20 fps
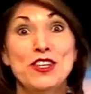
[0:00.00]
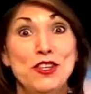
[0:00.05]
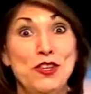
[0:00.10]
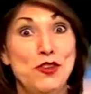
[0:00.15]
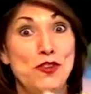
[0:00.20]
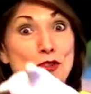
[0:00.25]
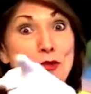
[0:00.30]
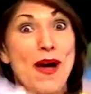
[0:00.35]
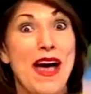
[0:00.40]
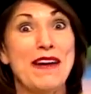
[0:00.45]

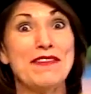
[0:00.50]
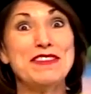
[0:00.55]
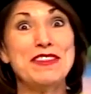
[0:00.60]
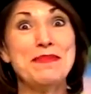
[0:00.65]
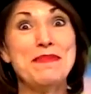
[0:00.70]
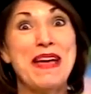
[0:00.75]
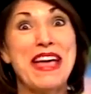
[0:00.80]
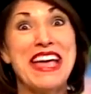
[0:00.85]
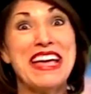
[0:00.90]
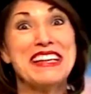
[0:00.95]
You have
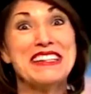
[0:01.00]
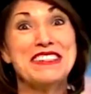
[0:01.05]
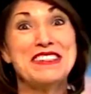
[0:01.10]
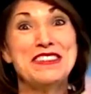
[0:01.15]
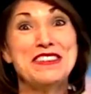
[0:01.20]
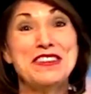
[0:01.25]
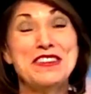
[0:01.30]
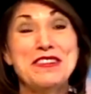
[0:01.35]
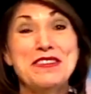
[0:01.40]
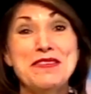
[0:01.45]
some
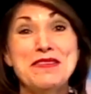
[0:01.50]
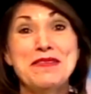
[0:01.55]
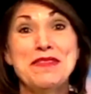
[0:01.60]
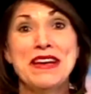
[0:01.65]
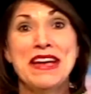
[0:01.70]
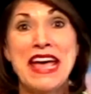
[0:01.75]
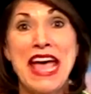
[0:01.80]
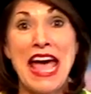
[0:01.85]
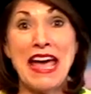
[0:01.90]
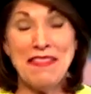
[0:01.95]
hands too.
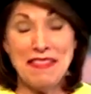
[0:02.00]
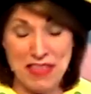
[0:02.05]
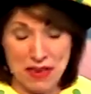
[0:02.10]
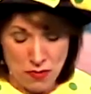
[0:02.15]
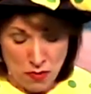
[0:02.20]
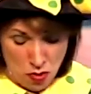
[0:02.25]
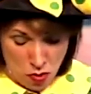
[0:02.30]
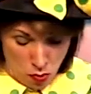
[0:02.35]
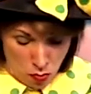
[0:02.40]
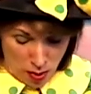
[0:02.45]
And
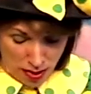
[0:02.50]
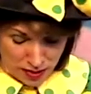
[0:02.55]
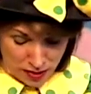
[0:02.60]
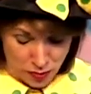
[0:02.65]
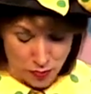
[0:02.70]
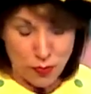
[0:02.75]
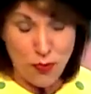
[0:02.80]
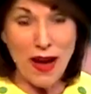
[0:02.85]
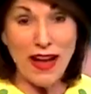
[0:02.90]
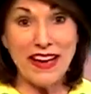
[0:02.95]
then
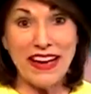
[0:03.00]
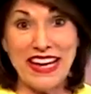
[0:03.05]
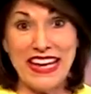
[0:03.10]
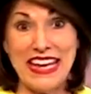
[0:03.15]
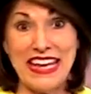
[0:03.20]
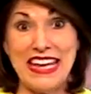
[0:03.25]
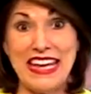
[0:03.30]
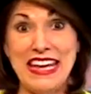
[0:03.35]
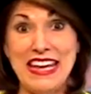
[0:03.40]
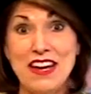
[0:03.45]
what's right
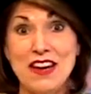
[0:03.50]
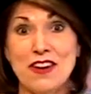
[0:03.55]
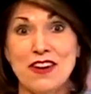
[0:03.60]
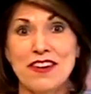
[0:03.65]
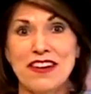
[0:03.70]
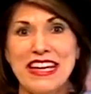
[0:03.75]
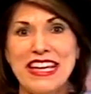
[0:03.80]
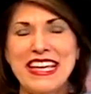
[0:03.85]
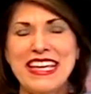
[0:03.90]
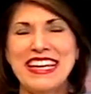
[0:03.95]

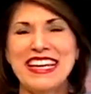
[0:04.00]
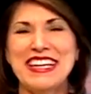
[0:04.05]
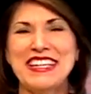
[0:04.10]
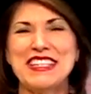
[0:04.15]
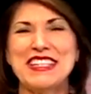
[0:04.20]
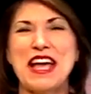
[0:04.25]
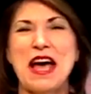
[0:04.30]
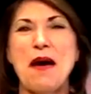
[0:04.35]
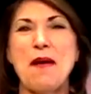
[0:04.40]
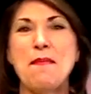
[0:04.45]
here? It
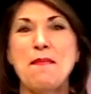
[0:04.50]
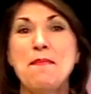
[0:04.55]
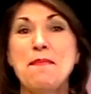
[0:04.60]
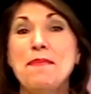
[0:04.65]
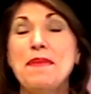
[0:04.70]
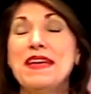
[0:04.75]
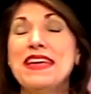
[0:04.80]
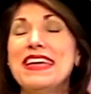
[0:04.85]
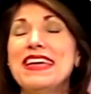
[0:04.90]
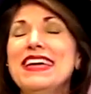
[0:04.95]
is a
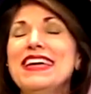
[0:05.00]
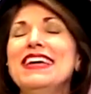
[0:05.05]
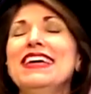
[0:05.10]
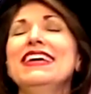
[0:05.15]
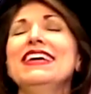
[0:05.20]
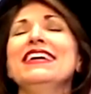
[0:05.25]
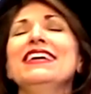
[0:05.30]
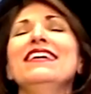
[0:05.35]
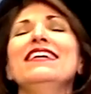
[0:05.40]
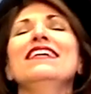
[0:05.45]

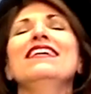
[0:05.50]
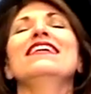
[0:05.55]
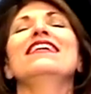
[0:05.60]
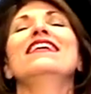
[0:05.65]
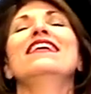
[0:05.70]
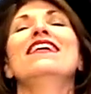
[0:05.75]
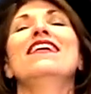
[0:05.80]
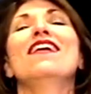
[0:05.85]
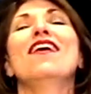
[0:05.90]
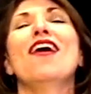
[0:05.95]
big
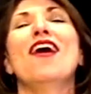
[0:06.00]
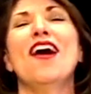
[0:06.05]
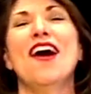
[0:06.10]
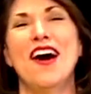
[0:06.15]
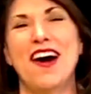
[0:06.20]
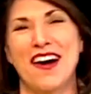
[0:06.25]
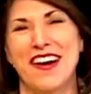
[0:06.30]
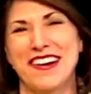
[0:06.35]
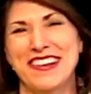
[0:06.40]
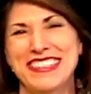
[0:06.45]

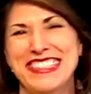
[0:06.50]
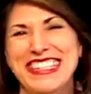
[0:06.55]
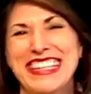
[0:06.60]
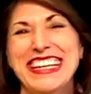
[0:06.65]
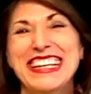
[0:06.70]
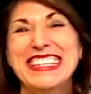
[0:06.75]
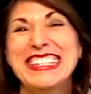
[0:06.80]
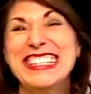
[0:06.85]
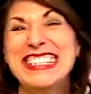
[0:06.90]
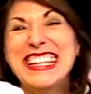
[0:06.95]
heart.
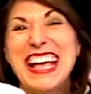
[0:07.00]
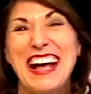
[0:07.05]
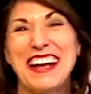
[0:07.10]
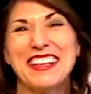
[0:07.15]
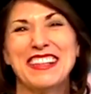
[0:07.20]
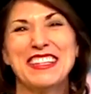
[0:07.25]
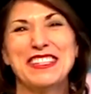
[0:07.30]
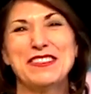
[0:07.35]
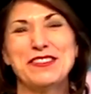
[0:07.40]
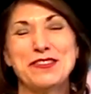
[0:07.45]

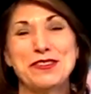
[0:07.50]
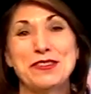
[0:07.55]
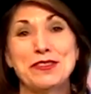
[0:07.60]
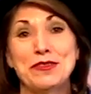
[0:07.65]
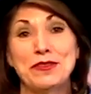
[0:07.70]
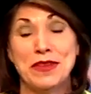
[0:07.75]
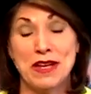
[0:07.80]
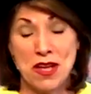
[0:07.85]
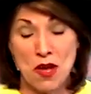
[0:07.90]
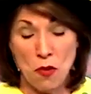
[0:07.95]
Exactly
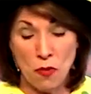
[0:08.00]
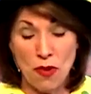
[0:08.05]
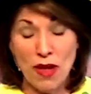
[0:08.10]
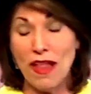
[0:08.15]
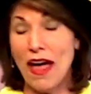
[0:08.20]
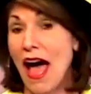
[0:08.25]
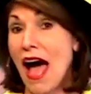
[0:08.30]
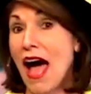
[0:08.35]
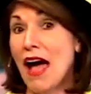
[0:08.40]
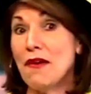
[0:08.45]
true.
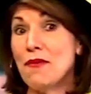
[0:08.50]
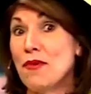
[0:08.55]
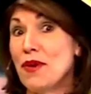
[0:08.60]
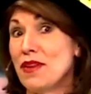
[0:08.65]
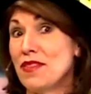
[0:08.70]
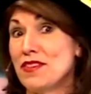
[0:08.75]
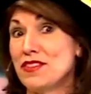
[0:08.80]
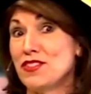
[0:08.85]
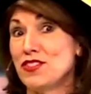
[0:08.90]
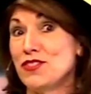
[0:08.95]
Well, I
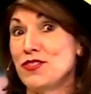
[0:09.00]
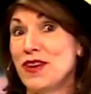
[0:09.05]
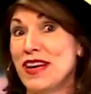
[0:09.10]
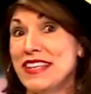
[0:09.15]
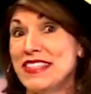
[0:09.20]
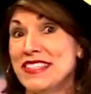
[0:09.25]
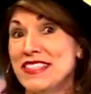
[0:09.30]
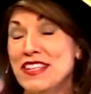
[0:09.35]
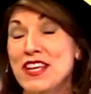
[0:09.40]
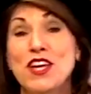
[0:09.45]
wear this
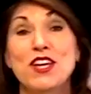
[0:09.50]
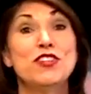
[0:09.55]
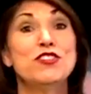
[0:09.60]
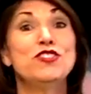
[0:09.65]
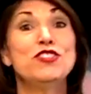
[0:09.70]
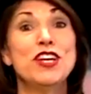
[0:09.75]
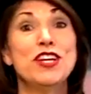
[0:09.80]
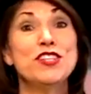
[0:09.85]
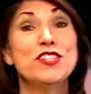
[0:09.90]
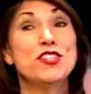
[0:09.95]
dress
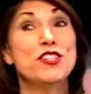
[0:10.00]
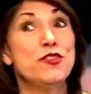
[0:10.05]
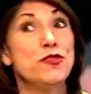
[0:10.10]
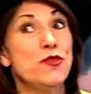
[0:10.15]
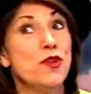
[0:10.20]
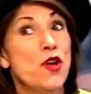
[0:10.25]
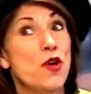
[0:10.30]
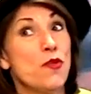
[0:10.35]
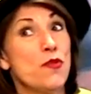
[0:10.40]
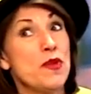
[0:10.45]
just
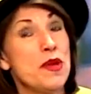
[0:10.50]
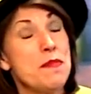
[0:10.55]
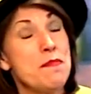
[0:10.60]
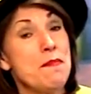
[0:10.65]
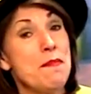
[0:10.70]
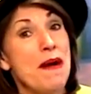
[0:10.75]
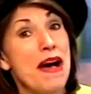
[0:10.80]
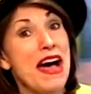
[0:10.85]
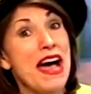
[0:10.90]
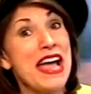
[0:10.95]
to
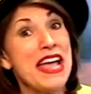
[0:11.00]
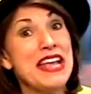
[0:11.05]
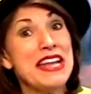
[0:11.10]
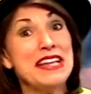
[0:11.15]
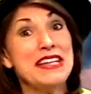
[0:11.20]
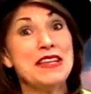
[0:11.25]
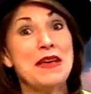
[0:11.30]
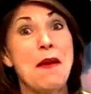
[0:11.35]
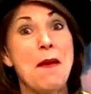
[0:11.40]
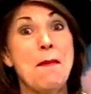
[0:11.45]
remind